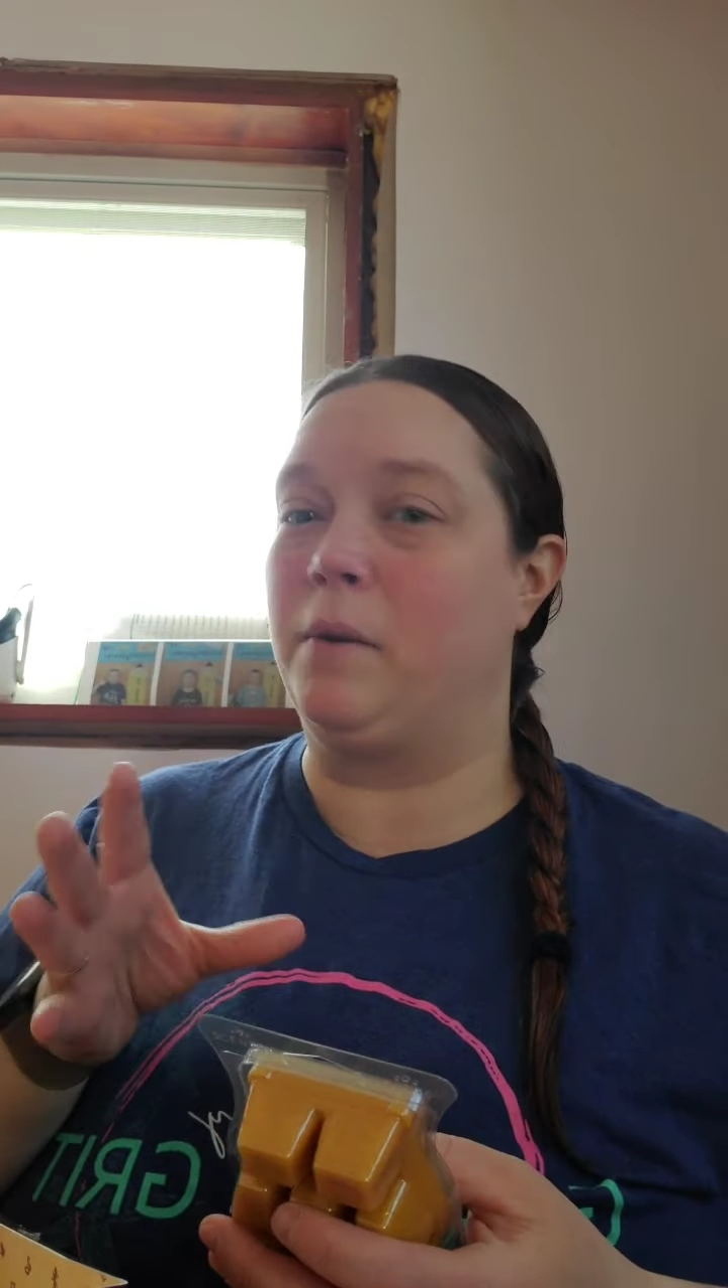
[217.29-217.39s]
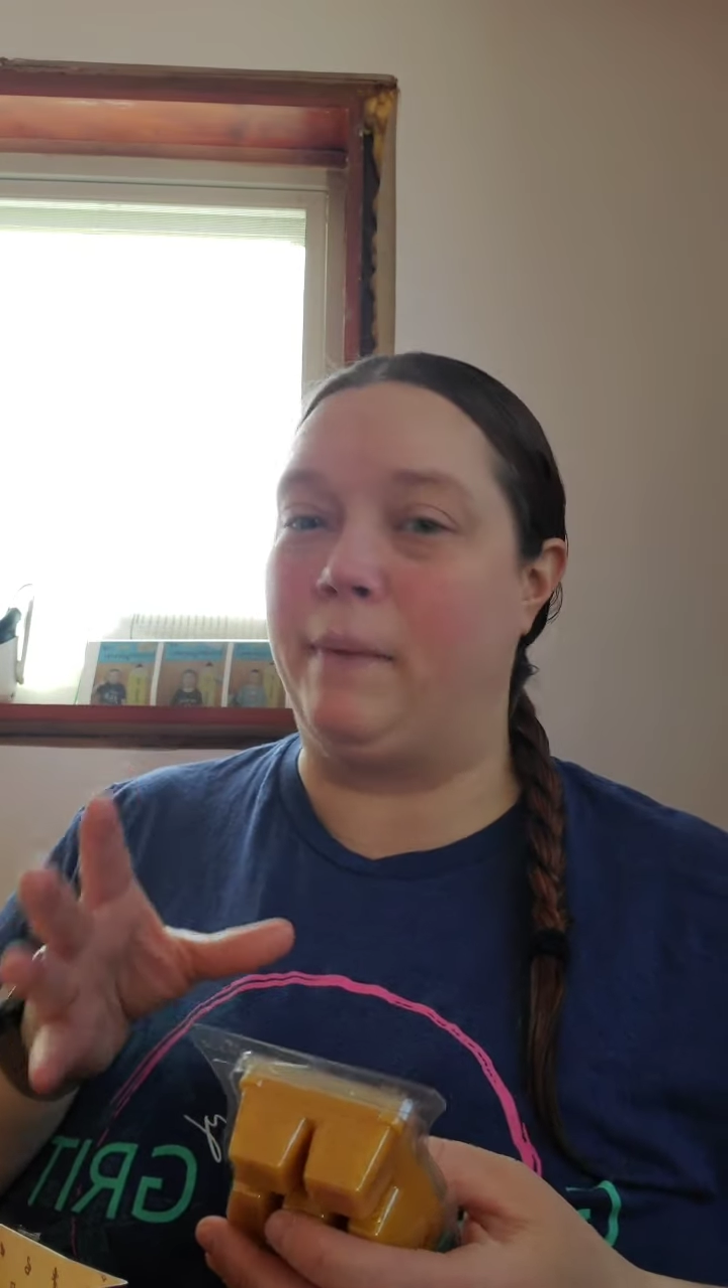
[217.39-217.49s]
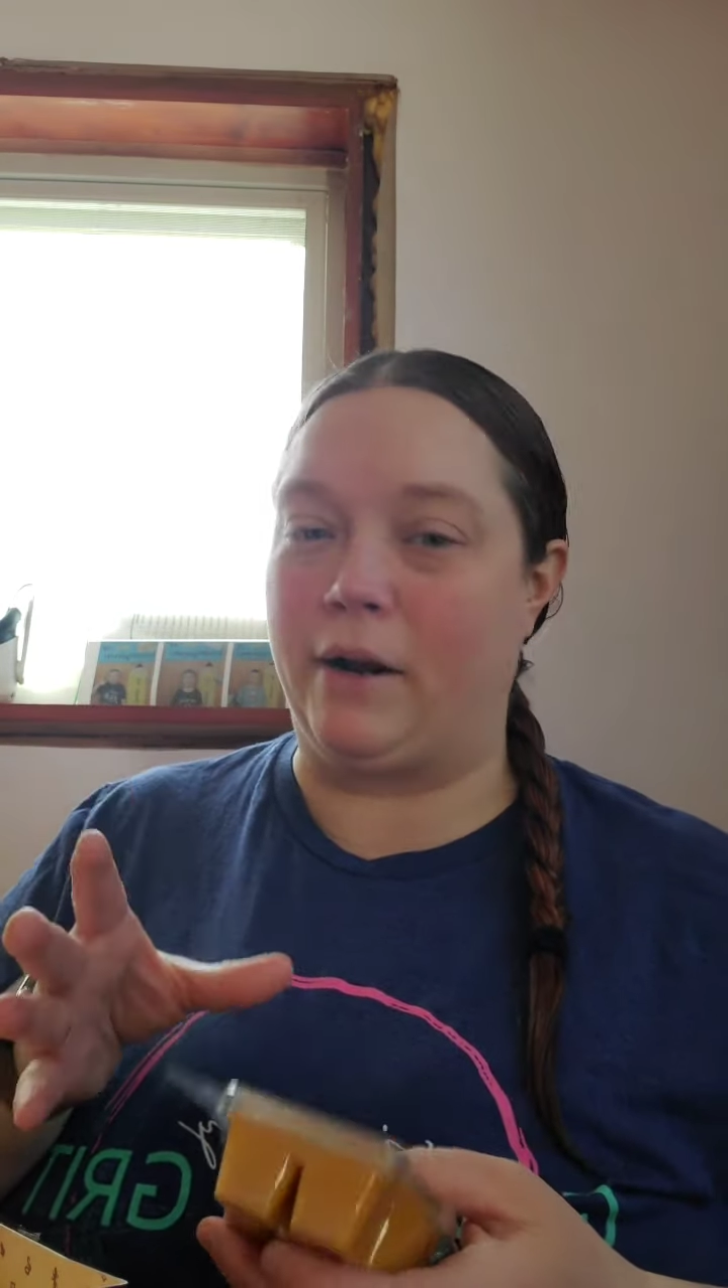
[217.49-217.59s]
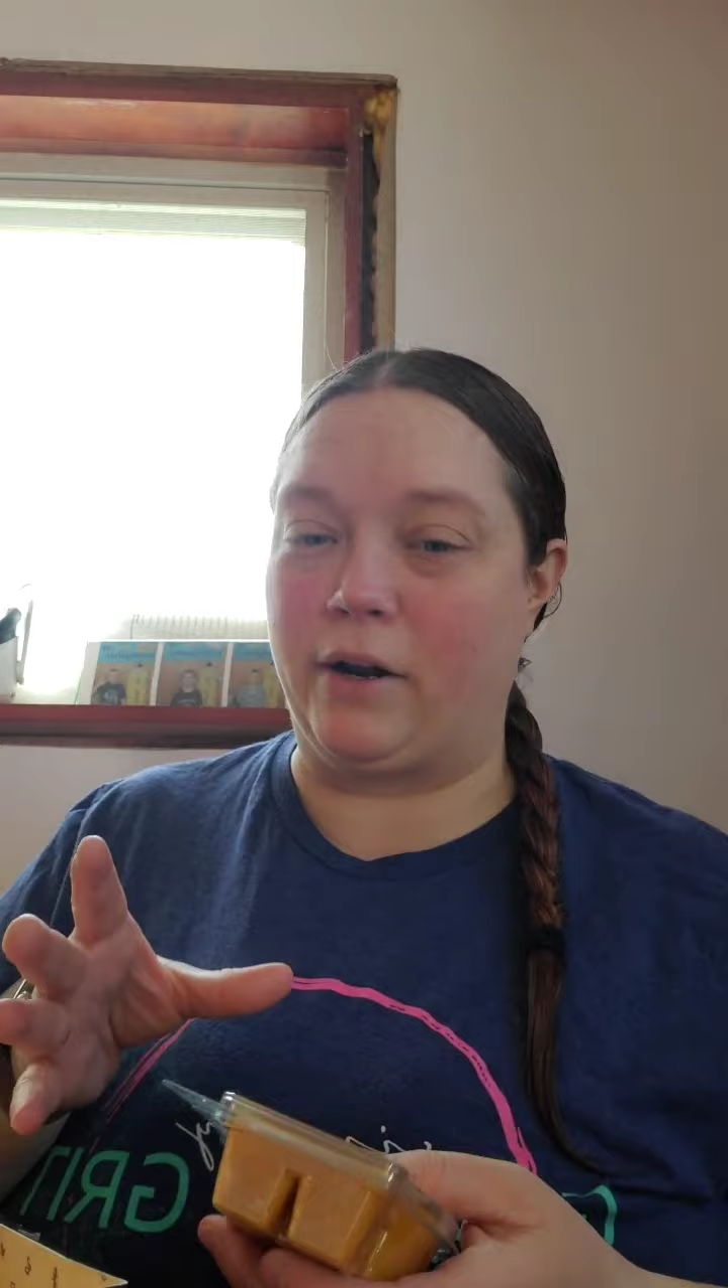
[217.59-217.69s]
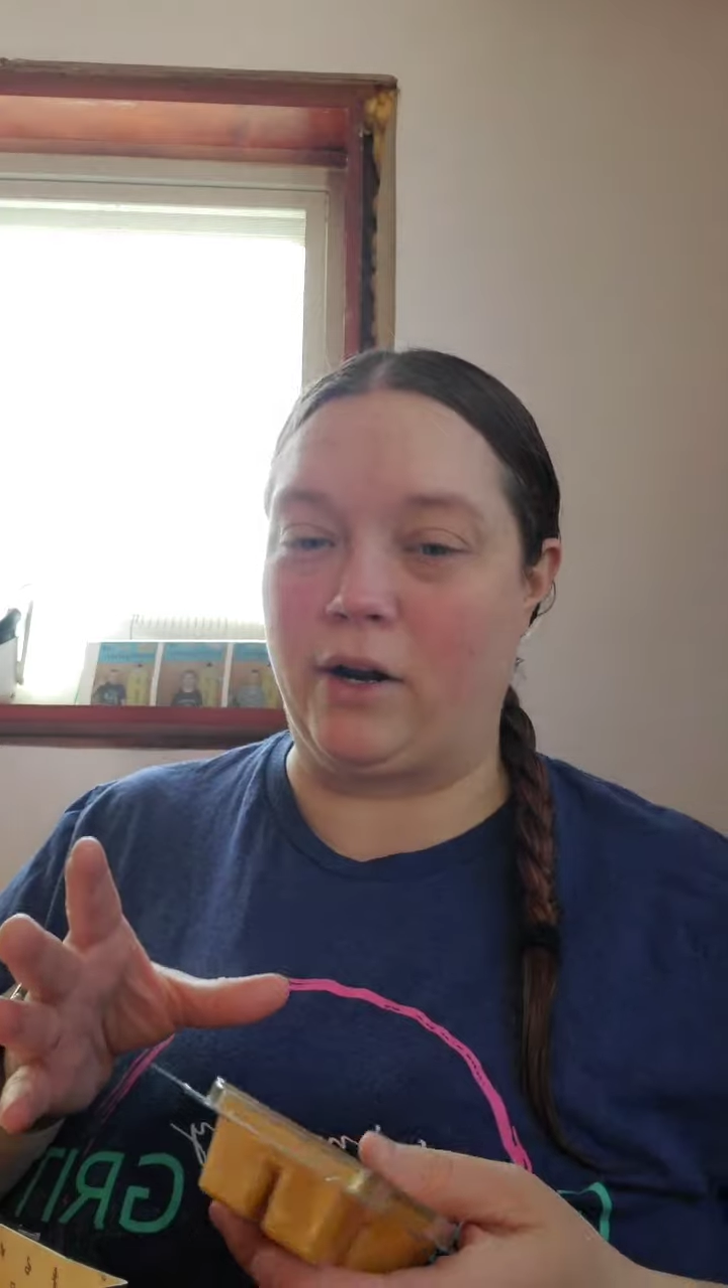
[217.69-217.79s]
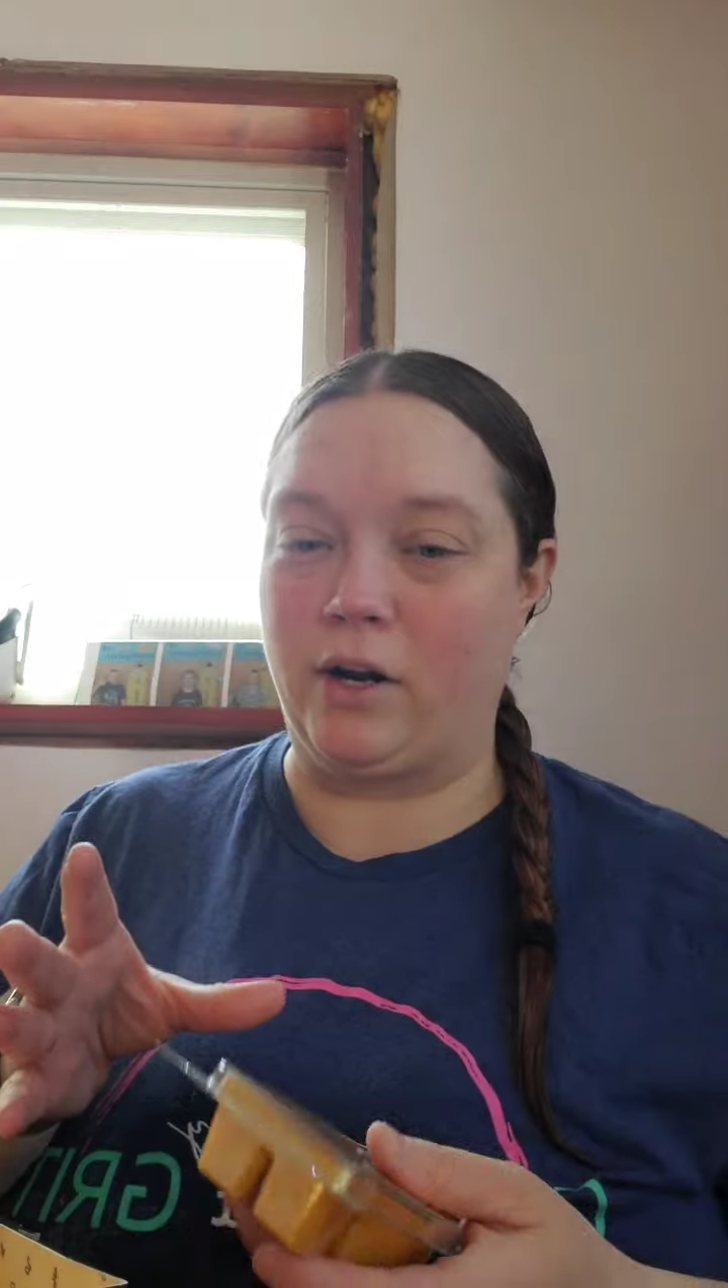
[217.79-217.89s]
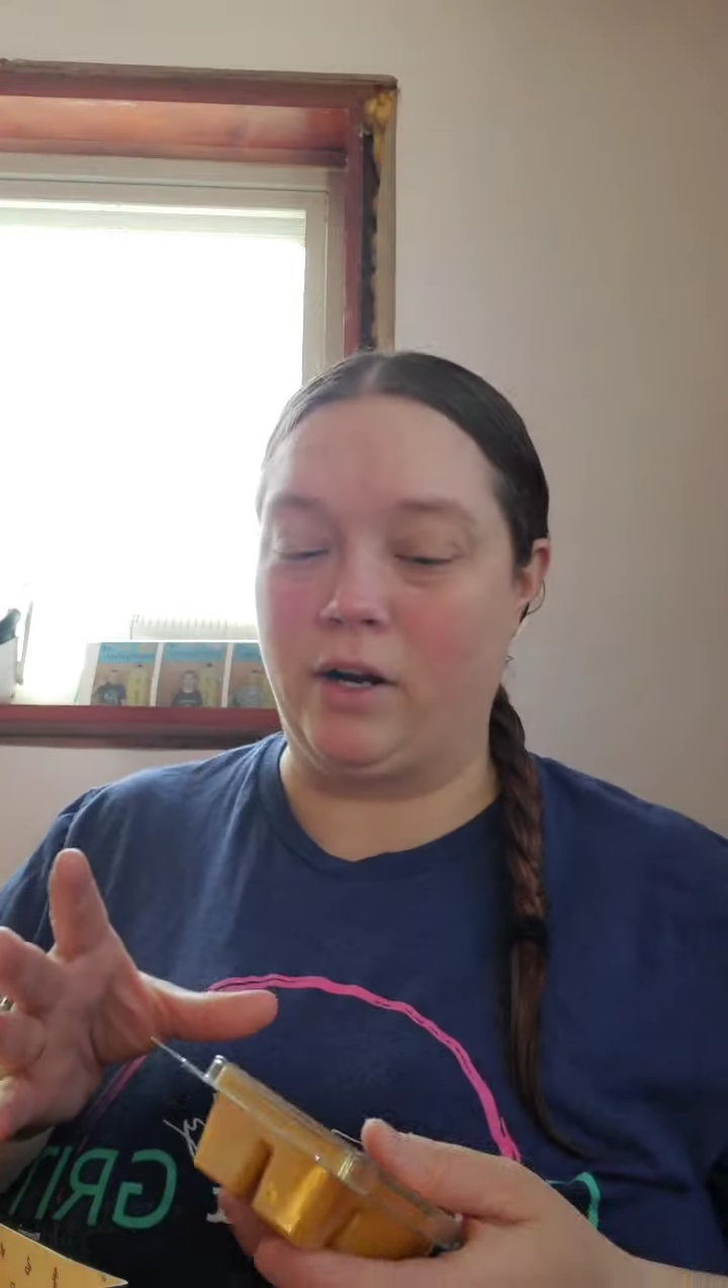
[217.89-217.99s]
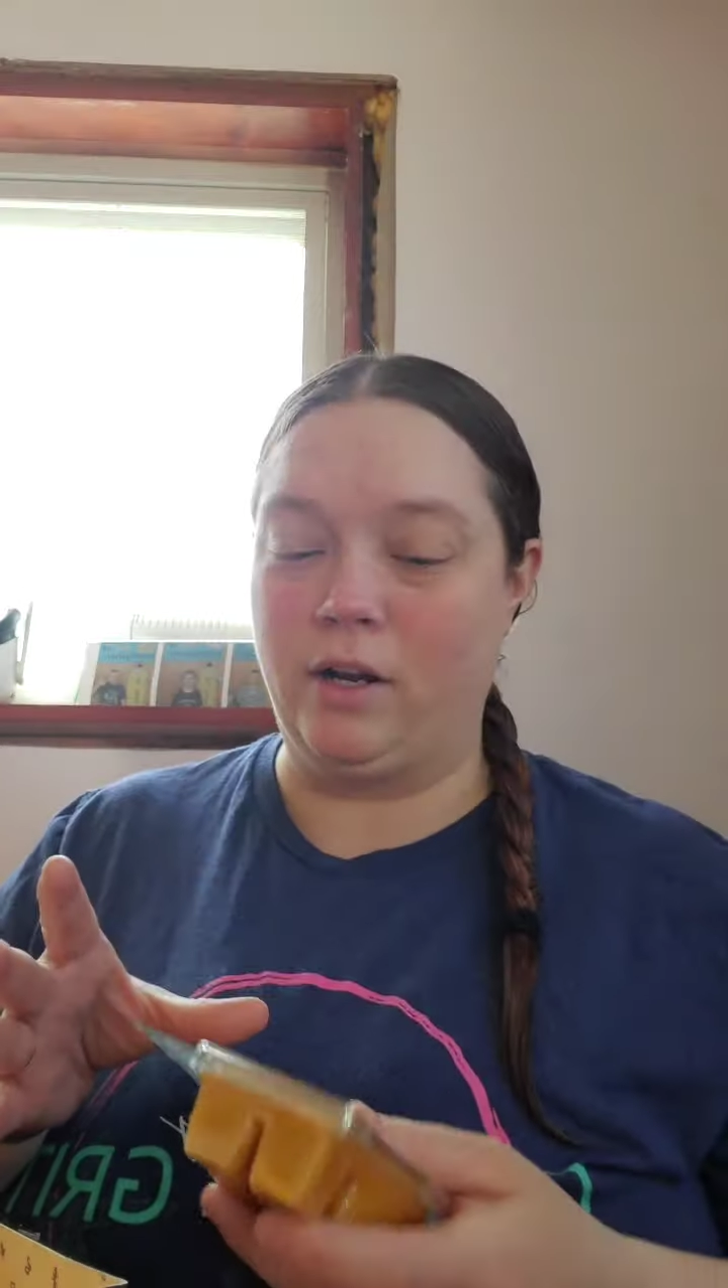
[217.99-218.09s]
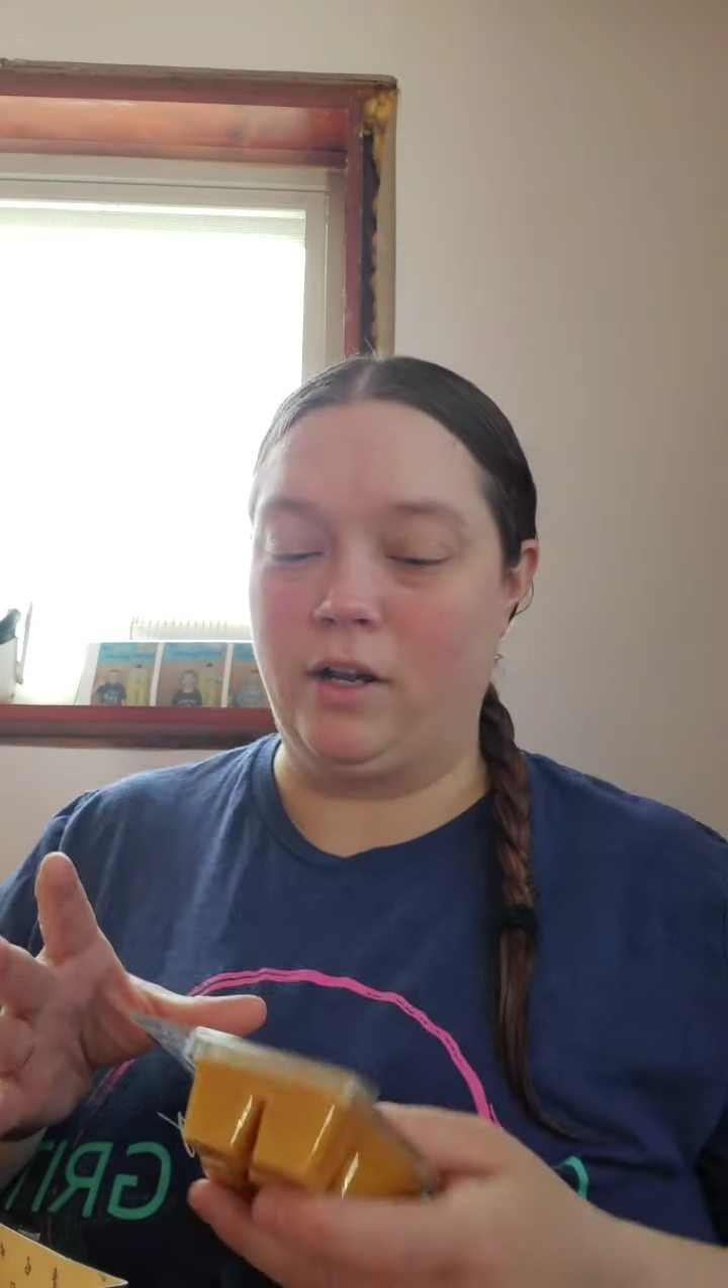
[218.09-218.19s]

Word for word: butter